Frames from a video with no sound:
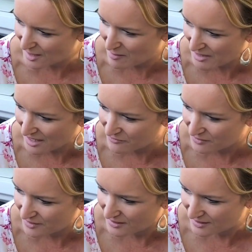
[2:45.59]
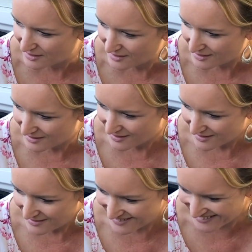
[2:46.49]
Come, my love.
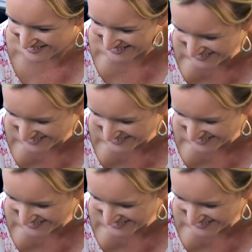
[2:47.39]
Here.